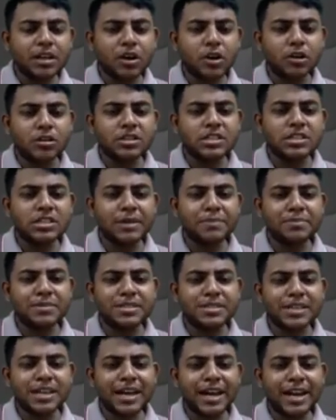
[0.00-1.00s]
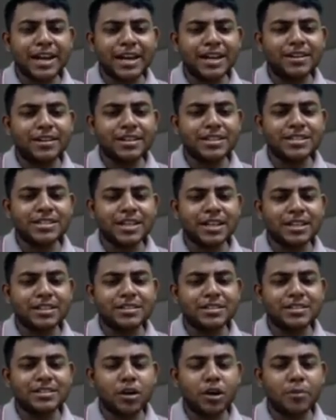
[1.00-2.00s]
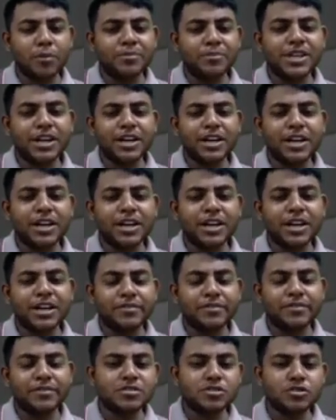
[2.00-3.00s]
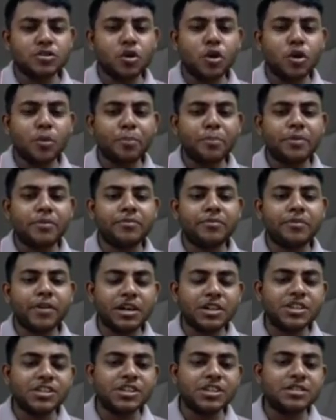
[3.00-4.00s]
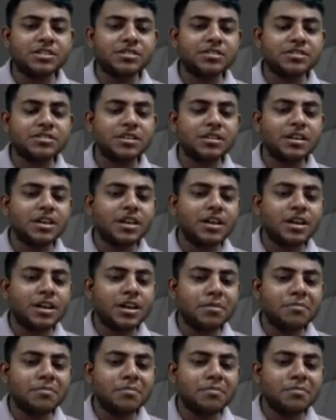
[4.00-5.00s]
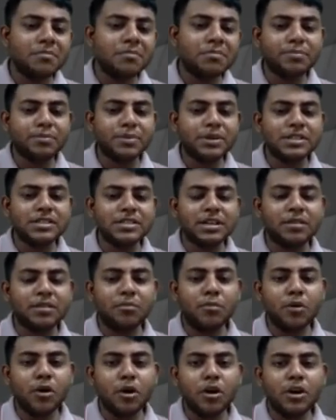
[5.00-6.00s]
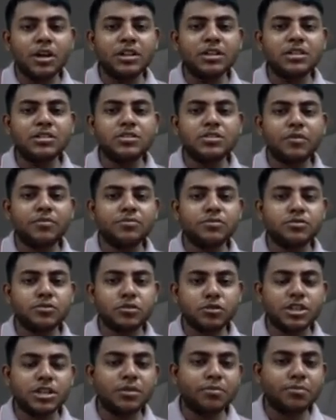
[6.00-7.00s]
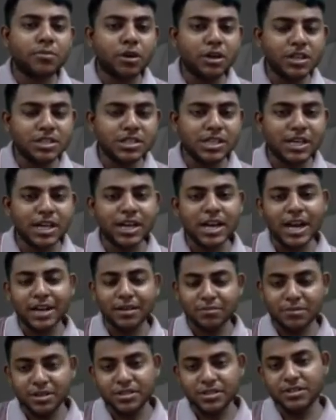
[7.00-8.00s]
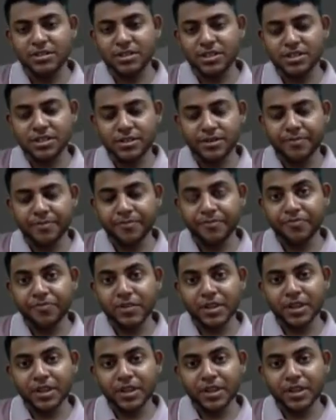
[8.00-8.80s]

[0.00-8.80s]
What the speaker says: the concepts, characteristics, objectives, scope, functions, principles, and models of social policy and administration.